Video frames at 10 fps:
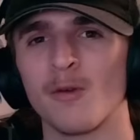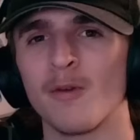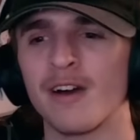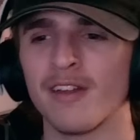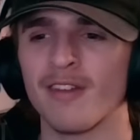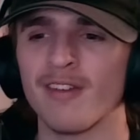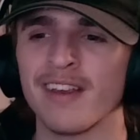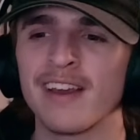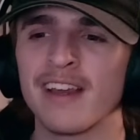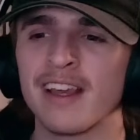a while, because like
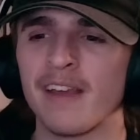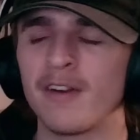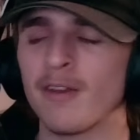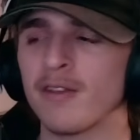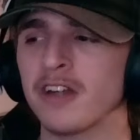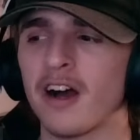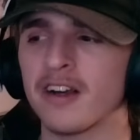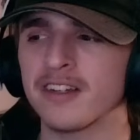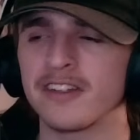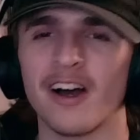if you just
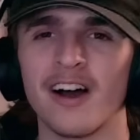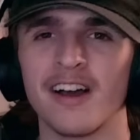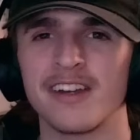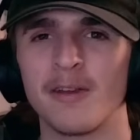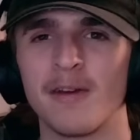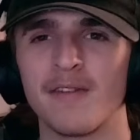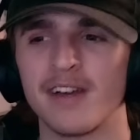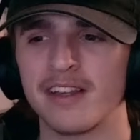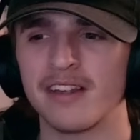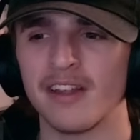talk to talk and you have
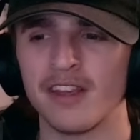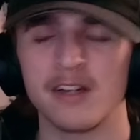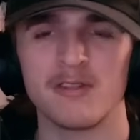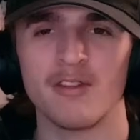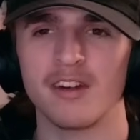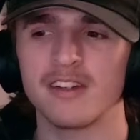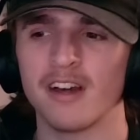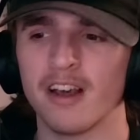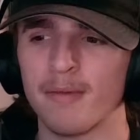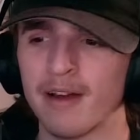like nothing interesting to
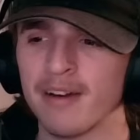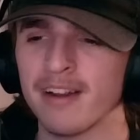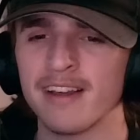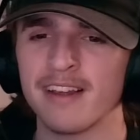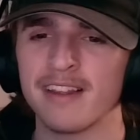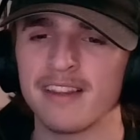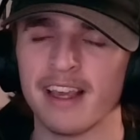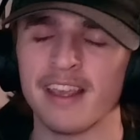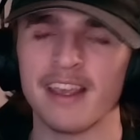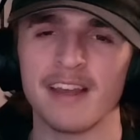talk about,
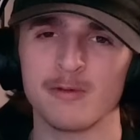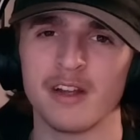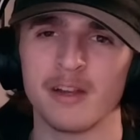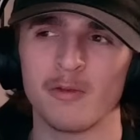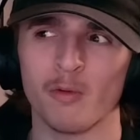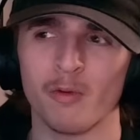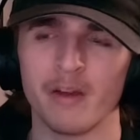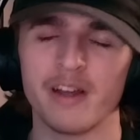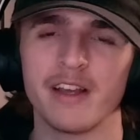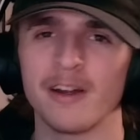that can get like
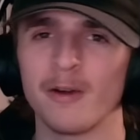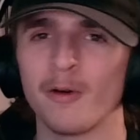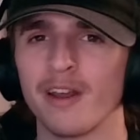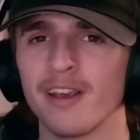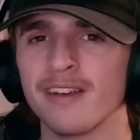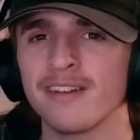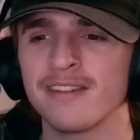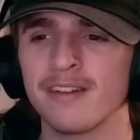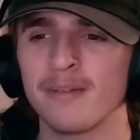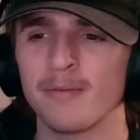really annoying.
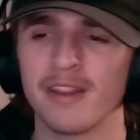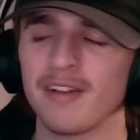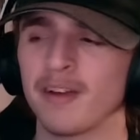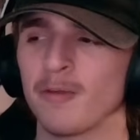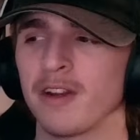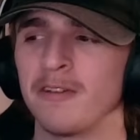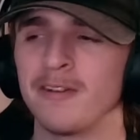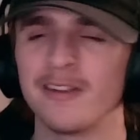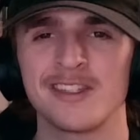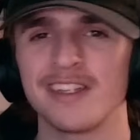But then like, what do you
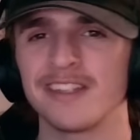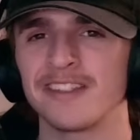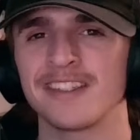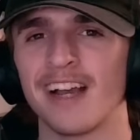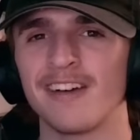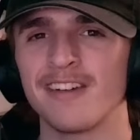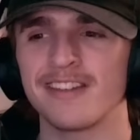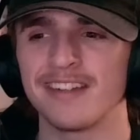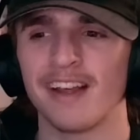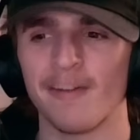just sit in silence
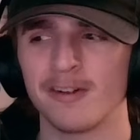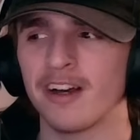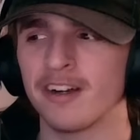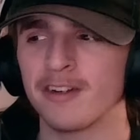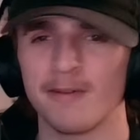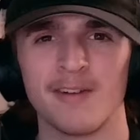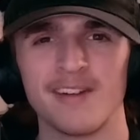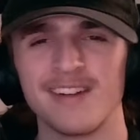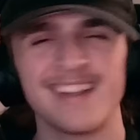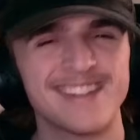and never talk to your
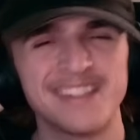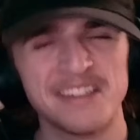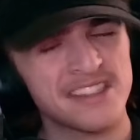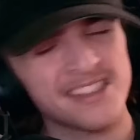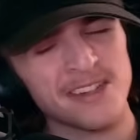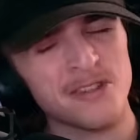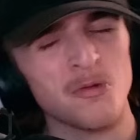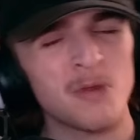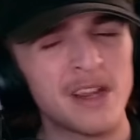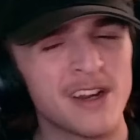friend? Like, it's a
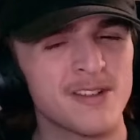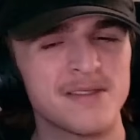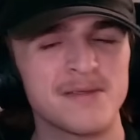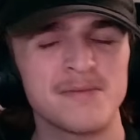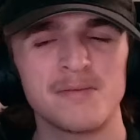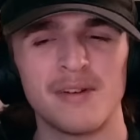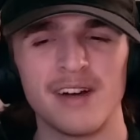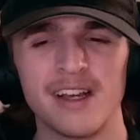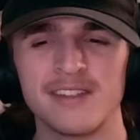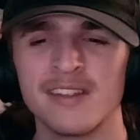weird
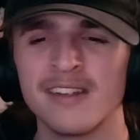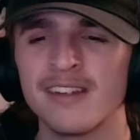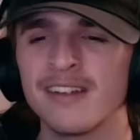place.